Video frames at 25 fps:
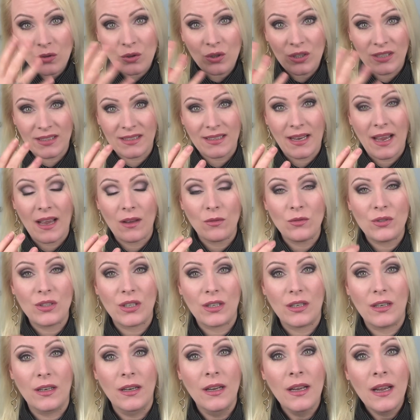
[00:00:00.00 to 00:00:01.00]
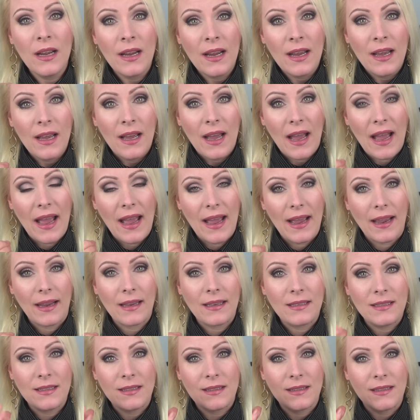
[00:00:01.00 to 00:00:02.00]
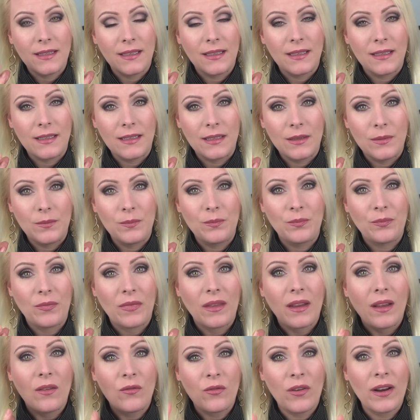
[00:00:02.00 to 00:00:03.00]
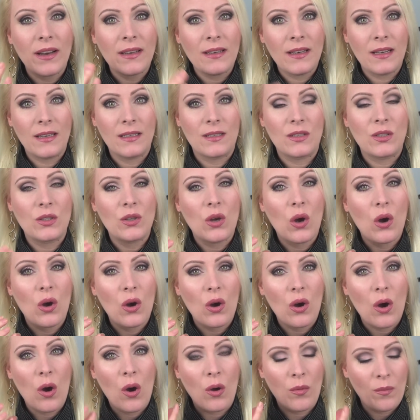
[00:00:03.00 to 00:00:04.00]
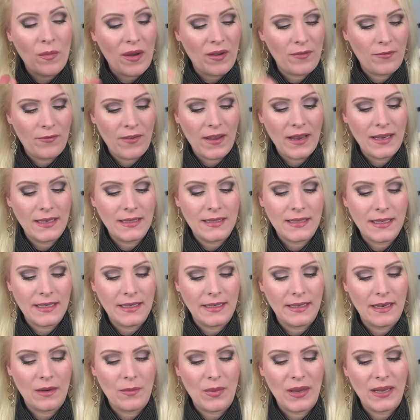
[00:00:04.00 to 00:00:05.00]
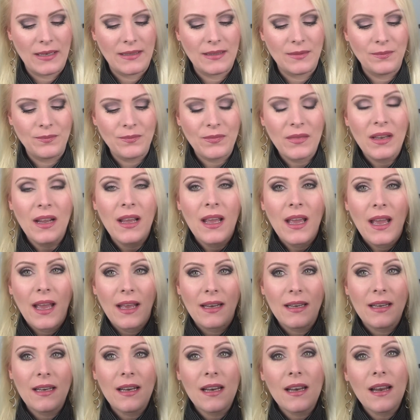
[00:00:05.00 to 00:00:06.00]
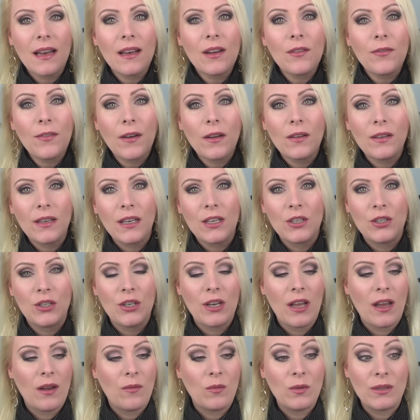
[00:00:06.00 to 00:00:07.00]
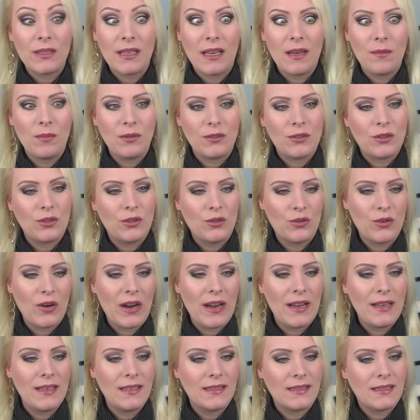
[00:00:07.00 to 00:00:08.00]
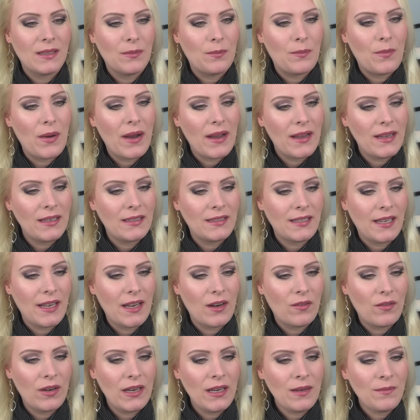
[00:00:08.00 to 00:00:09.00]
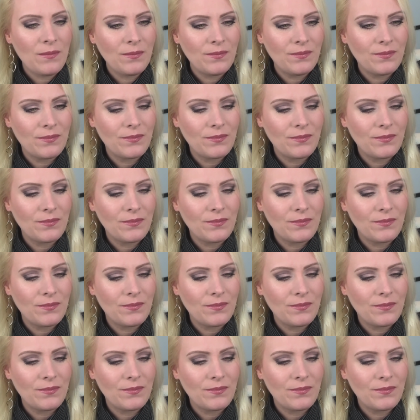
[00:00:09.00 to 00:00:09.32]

to just counteract the um, redness on my face a little bit. And then another foundation I was able to try is the By Terry